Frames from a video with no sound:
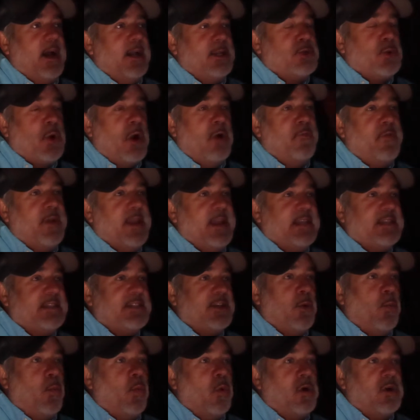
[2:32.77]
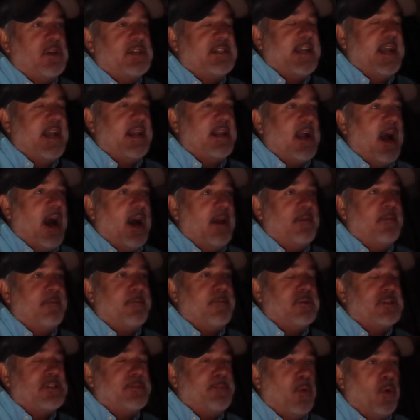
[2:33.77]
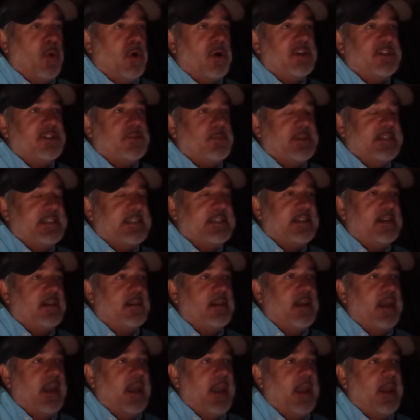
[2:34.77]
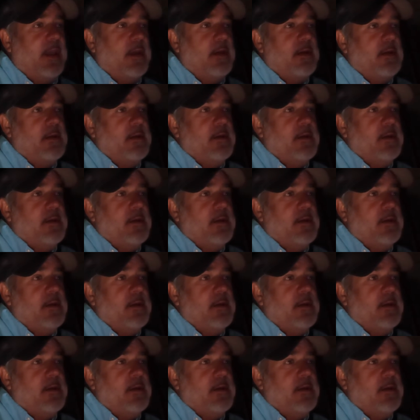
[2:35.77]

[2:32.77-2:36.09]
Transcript: trophies and awards they had gotten for sports recently.